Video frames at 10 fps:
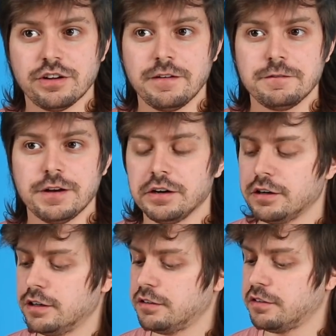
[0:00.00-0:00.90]
and
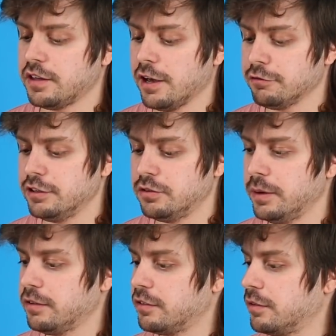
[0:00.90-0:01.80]
feta savory
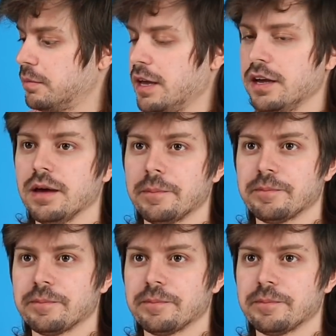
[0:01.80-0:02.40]
twist thingy.